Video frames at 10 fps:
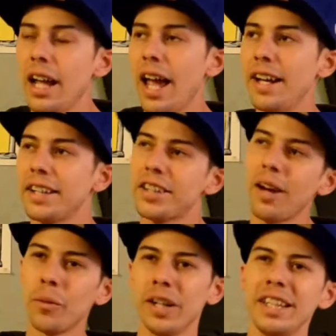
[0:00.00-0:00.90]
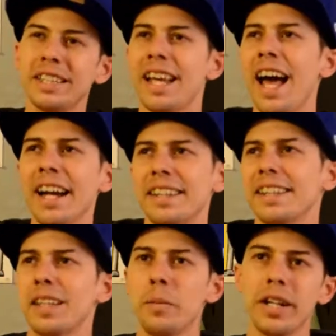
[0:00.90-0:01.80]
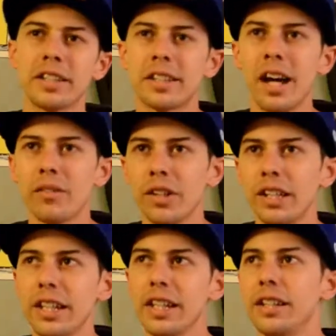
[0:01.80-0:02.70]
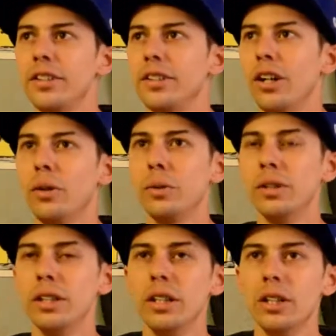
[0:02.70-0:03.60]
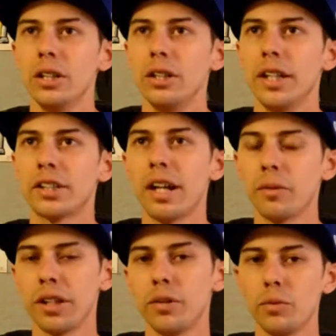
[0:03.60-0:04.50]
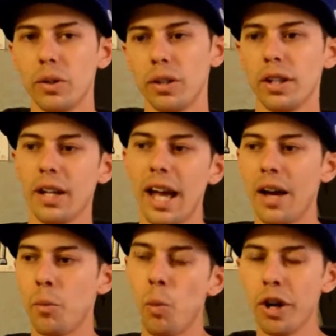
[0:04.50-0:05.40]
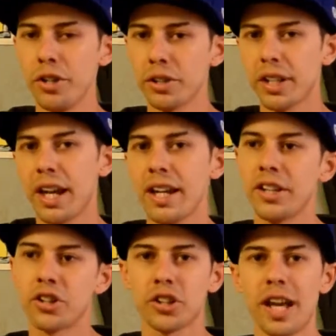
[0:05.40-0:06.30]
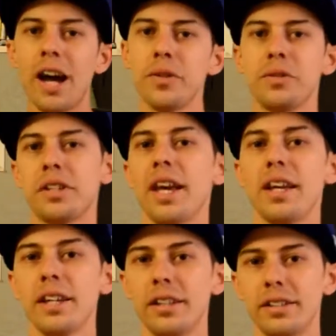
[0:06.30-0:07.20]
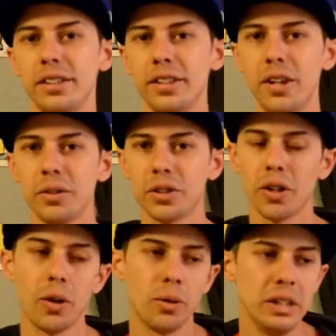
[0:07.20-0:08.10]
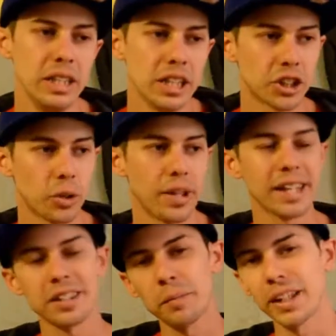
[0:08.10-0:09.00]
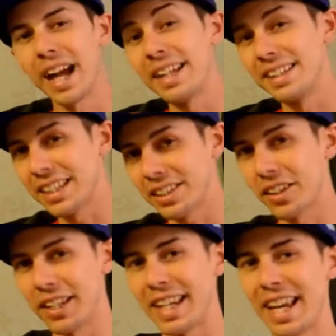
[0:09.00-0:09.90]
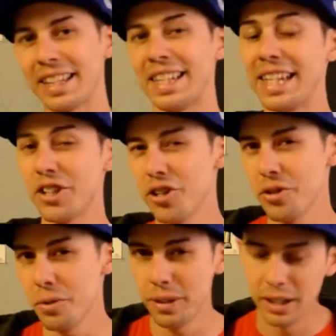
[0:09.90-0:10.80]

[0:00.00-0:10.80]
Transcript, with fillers: and it's not really tactics i mean it's not really you know it's not really what you say it's just how you say it you know so so that's something I necessarily can't teach you.